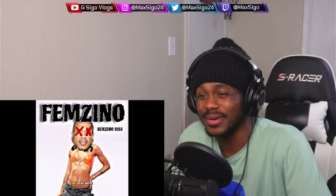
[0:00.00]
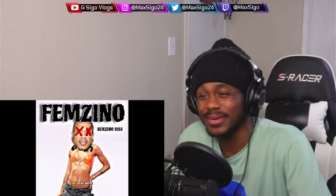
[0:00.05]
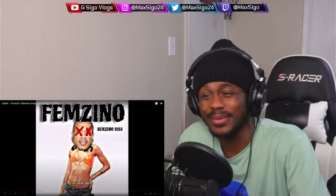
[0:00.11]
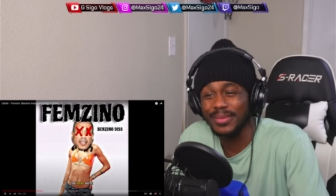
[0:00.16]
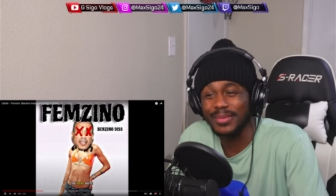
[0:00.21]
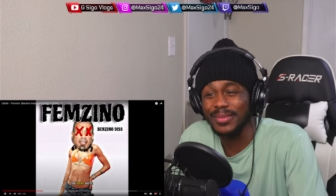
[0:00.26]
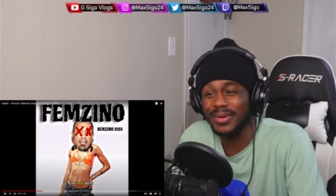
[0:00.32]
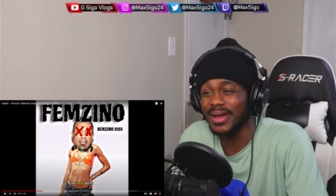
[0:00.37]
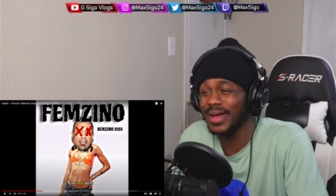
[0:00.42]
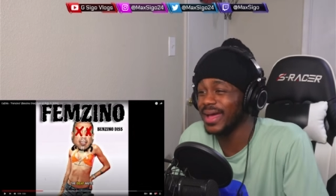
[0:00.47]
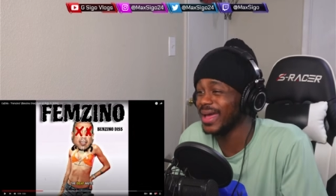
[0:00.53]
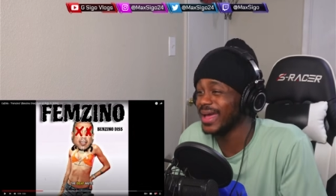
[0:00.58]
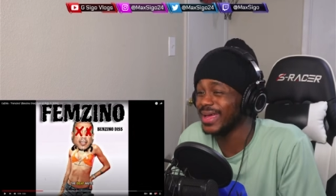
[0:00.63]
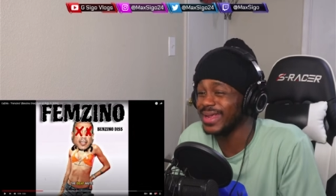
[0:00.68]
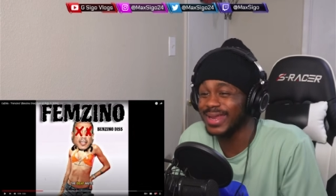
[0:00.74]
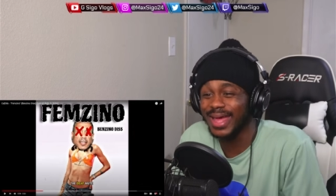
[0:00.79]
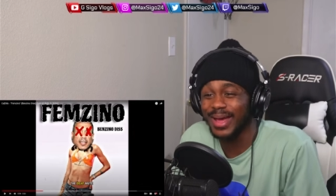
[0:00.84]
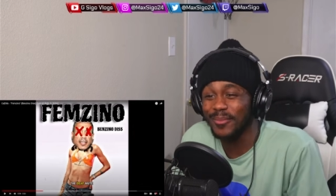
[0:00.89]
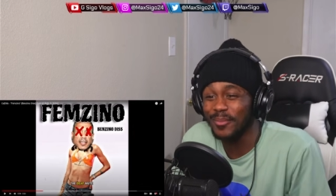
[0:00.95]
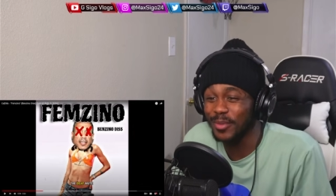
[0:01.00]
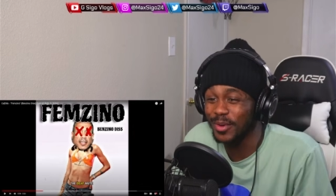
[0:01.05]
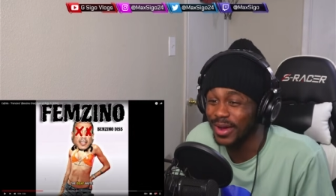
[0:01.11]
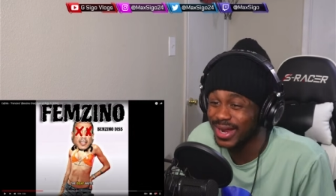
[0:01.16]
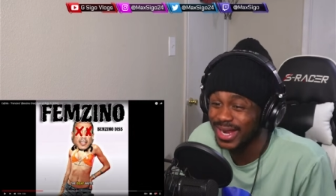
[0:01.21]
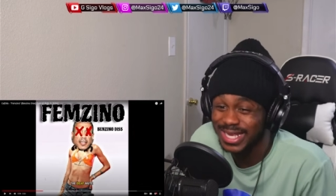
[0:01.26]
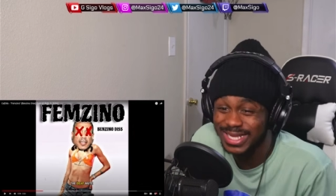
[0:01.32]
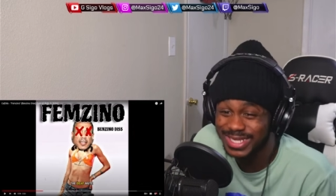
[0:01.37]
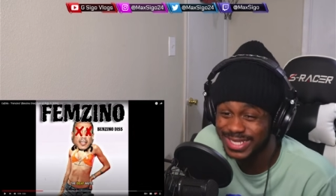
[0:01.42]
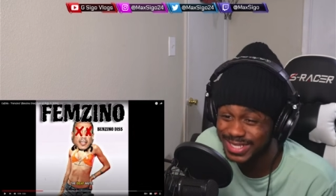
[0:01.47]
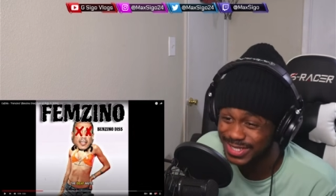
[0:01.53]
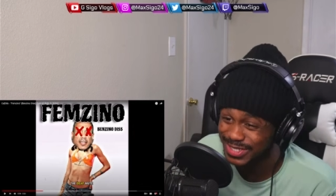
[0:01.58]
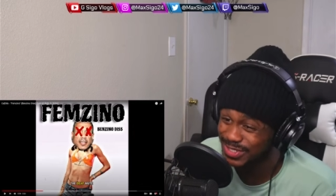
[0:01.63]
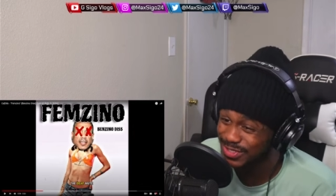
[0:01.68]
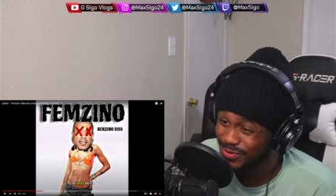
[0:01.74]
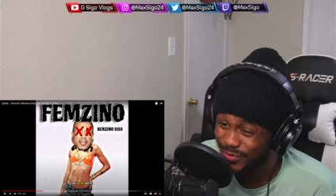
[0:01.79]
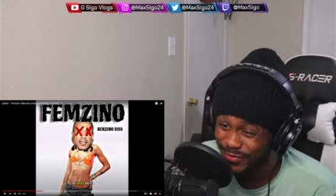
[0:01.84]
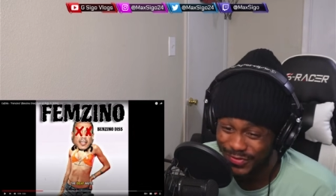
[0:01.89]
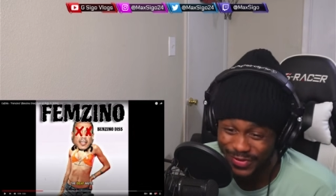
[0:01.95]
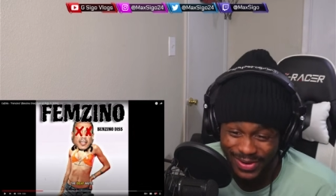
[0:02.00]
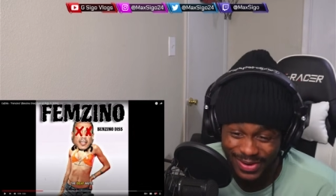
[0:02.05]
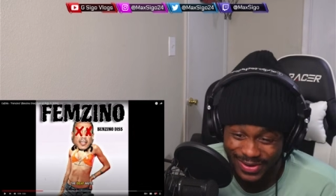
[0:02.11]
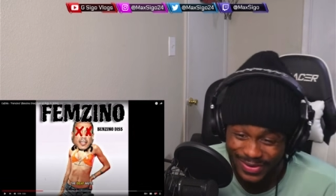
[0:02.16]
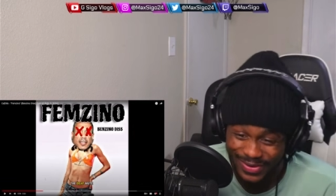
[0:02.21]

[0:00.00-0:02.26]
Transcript: Hey, that boy, that shit is so fucking